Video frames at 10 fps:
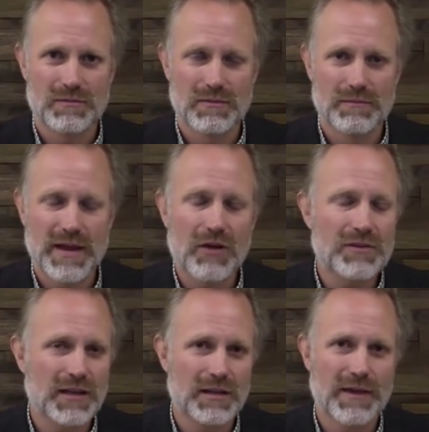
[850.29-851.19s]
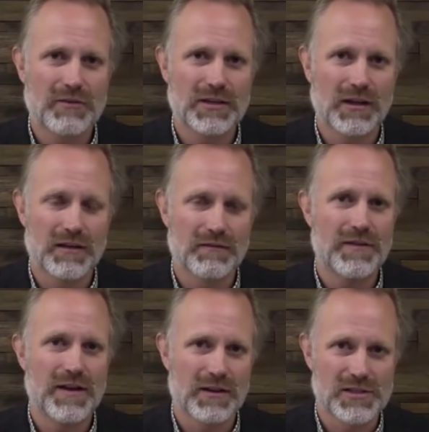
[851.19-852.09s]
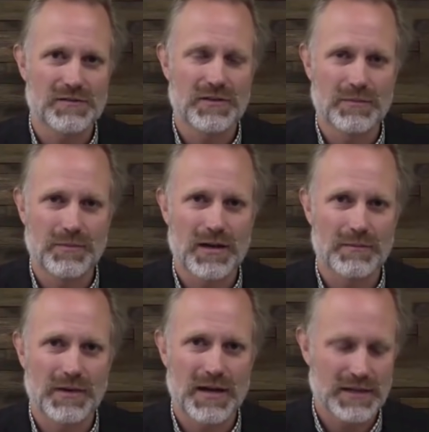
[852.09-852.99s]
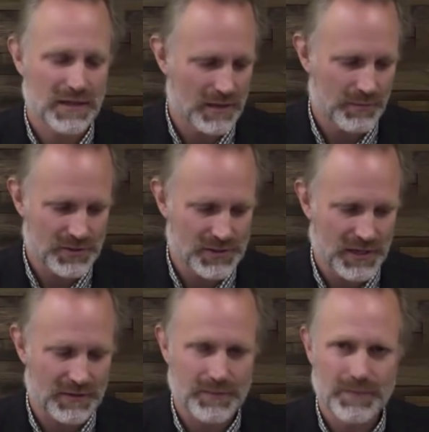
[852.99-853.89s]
mounting and mounting unfairness for the bottom 99%